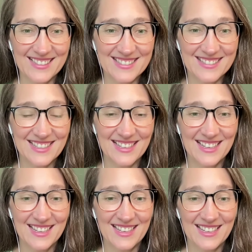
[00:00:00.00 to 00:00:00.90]
It's
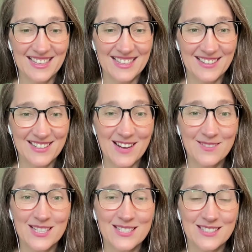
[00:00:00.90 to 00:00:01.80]
uh, you're
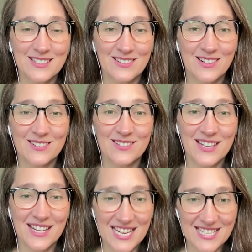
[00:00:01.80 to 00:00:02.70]
coming into your
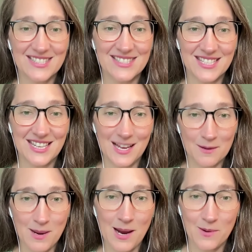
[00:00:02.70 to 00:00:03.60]
own agency
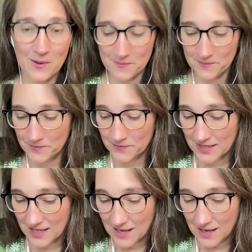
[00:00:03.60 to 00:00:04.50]
and power.
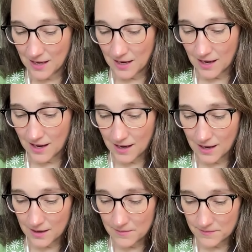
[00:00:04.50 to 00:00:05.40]

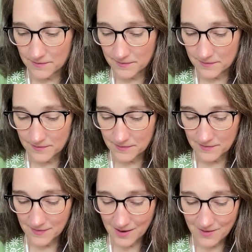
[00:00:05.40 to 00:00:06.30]
Um,
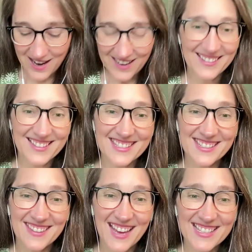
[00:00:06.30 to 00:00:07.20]
all right,
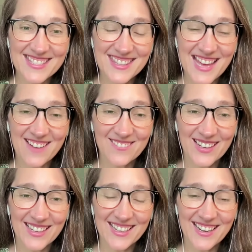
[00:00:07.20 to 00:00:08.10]
so that's that
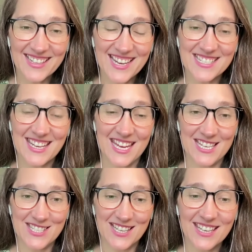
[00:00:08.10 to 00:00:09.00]
one on
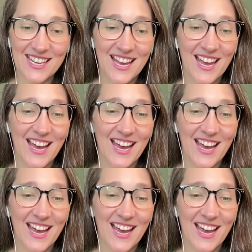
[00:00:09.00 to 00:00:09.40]
education.